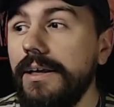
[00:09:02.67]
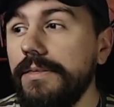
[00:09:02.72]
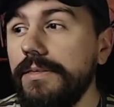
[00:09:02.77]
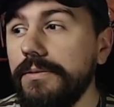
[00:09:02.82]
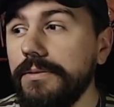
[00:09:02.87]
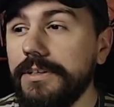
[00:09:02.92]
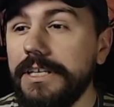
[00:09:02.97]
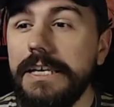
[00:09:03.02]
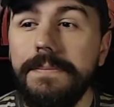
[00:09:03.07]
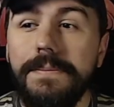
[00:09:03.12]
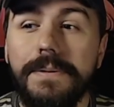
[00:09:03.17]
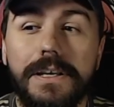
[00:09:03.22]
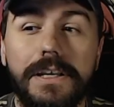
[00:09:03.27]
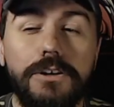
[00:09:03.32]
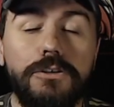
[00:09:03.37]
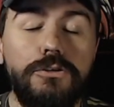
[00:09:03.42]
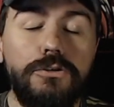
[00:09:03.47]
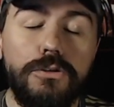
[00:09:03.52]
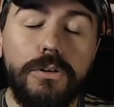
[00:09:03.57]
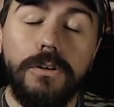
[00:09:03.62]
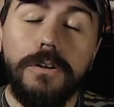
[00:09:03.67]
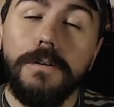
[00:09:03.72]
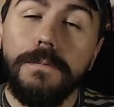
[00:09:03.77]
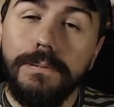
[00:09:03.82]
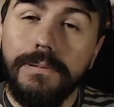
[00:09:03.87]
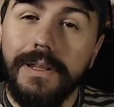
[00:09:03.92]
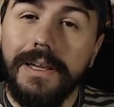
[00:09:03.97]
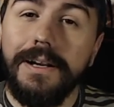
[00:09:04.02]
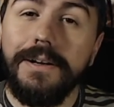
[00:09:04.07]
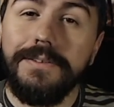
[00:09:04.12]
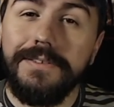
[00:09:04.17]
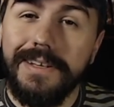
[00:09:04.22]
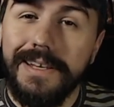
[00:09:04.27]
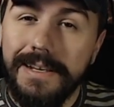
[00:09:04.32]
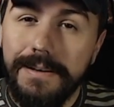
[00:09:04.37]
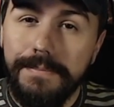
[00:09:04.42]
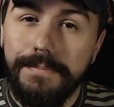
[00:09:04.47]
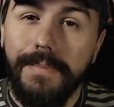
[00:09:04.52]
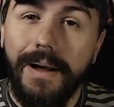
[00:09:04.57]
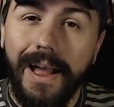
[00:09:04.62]
They're keeping controller players
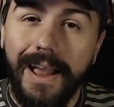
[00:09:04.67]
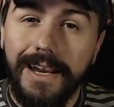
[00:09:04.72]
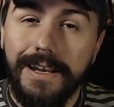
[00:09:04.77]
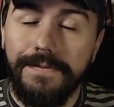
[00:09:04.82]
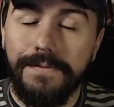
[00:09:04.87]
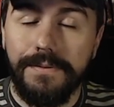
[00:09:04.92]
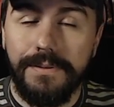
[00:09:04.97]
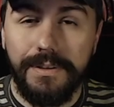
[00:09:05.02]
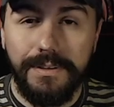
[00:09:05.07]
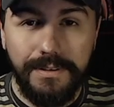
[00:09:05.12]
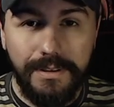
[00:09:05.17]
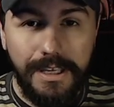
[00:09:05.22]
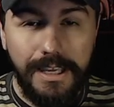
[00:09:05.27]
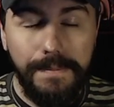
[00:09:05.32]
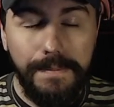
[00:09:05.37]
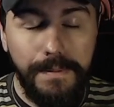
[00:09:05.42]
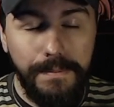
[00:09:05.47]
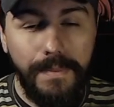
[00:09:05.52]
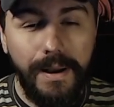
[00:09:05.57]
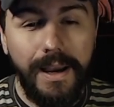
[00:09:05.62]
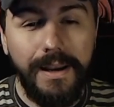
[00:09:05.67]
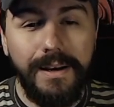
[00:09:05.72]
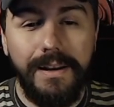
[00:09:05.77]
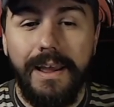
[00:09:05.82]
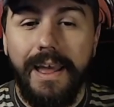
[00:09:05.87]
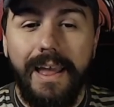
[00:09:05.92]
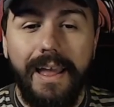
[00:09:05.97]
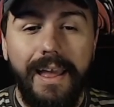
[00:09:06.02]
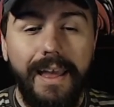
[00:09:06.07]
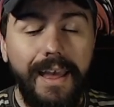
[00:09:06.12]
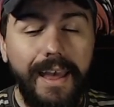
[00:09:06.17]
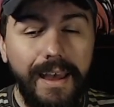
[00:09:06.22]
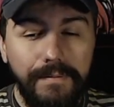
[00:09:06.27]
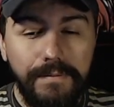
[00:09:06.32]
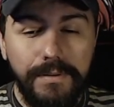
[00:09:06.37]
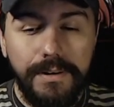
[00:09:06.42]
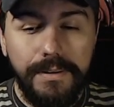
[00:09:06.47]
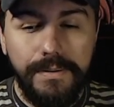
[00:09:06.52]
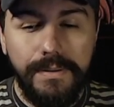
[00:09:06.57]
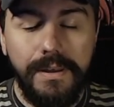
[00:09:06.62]
in mind for this. Keep in mind,
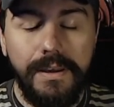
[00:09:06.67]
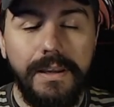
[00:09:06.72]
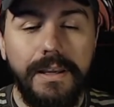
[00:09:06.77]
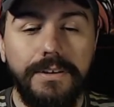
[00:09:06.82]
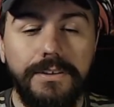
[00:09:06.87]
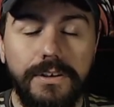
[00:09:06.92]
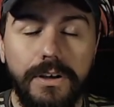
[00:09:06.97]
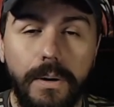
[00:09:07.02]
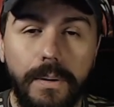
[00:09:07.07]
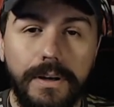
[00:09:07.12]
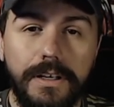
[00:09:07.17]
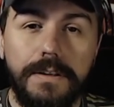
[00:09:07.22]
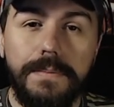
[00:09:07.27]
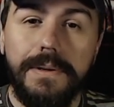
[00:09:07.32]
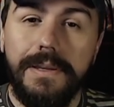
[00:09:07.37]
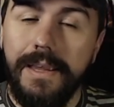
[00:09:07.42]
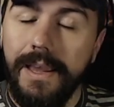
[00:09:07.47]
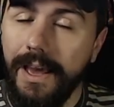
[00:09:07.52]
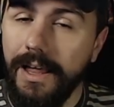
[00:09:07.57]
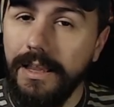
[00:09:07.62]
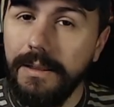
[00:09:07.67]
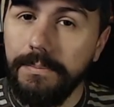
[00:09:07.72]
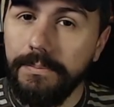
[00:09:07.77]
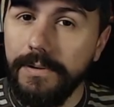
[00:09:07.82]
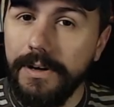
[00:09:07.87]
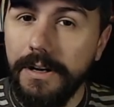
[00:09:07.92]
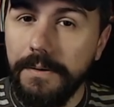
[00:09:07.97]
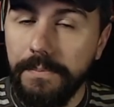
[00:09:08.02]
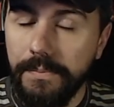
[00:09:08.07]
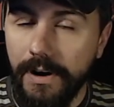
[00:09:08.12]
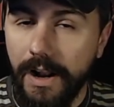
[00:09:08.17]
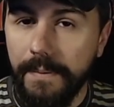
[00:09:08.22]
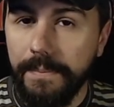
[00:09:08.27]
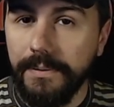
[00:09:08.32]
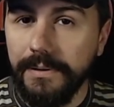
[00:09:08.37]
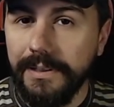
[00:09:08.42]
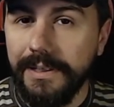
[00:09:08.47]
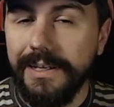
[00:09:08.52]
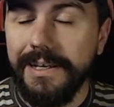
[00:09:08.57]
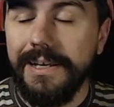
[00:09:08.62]
everything is going to be calibrated
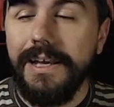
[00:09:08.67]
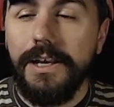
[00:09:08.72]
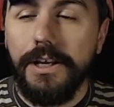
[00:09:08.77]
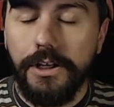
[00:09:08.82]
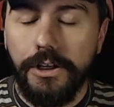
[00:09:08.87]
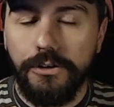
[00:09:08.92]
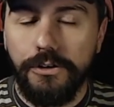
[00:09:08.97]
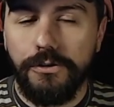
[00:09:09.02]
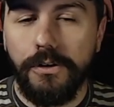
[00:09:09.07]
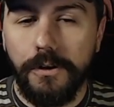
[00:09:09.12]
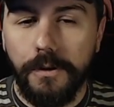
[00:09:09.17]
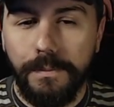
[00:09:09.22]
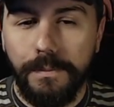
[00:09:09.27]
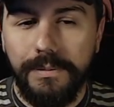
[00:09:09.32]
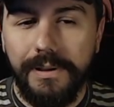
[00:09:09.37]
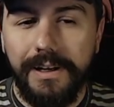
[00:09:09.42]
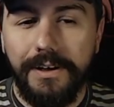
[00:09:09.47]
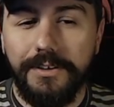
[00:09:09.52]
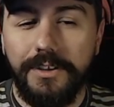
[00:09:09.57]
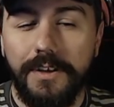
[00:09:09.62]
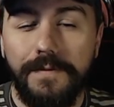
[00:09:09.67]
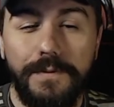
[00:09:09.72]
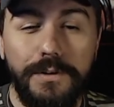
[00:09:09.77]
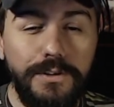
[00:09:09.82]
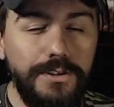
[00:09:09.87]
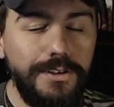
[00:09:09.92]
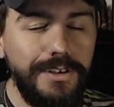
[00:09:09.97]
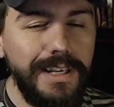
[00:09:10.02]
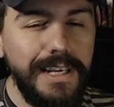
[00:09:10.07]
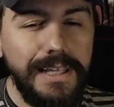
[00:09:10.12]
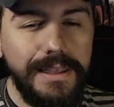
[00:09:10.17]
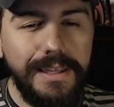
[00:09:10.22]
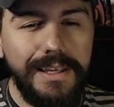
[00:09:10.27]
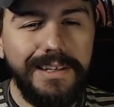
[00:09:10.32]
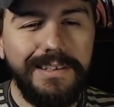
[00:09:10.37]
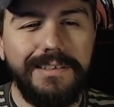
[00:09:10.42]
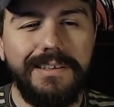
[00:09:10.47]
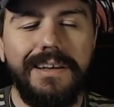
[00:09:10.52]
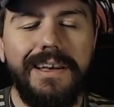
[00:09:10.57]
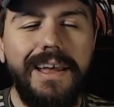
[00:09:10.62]
properly. Controller players, if you're seeing
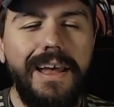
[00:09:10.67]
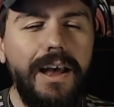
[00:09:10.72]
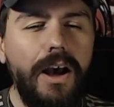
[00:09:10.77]
this